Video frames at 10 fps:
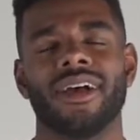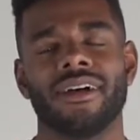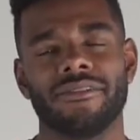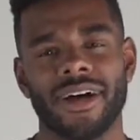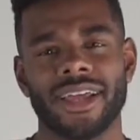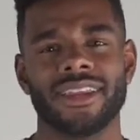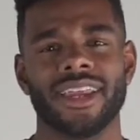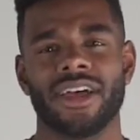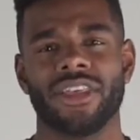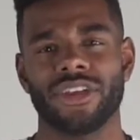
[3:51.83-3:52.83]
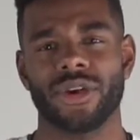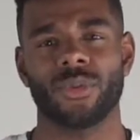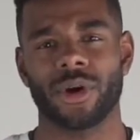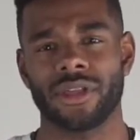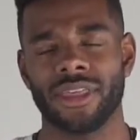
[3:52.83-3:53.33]
finding out that you're
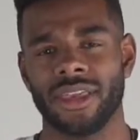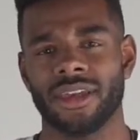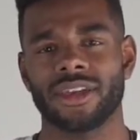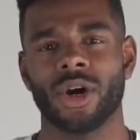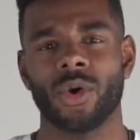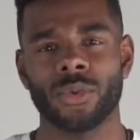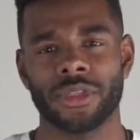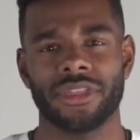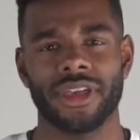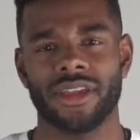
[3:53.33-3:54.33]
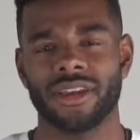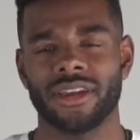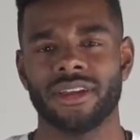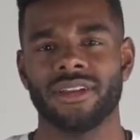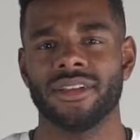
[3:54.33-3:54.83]
worthy, going
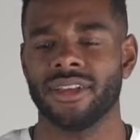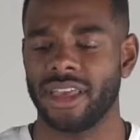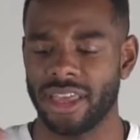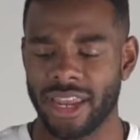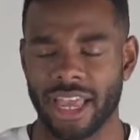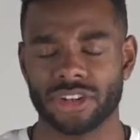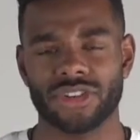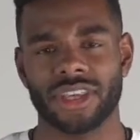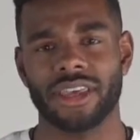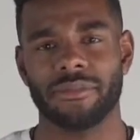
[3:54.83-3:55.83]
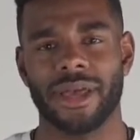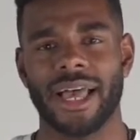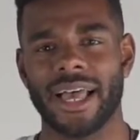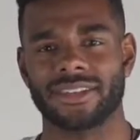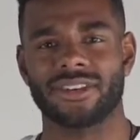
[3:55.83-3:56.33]
within, and actually getting
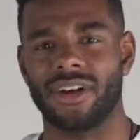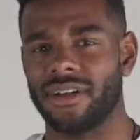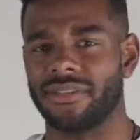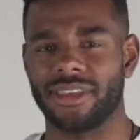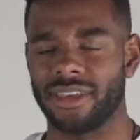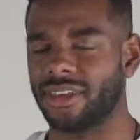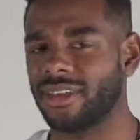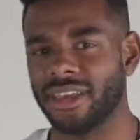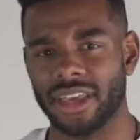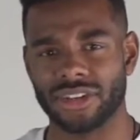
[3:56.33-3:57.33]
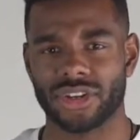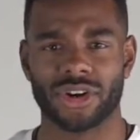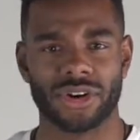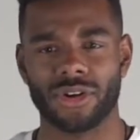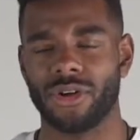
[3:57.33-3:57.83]
past all of the
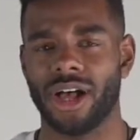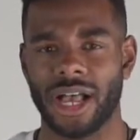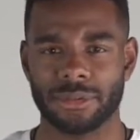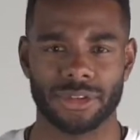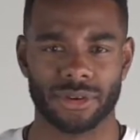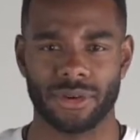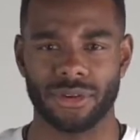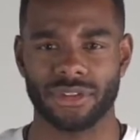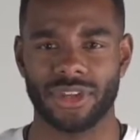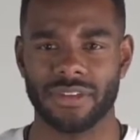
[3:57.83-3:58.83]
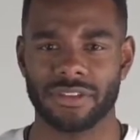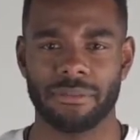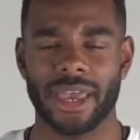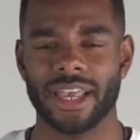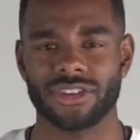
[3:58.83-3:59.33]
internal obstacles. You have to
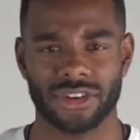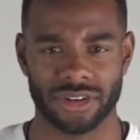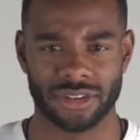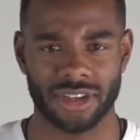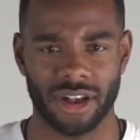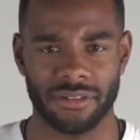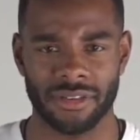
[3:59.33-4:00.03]
master yourself,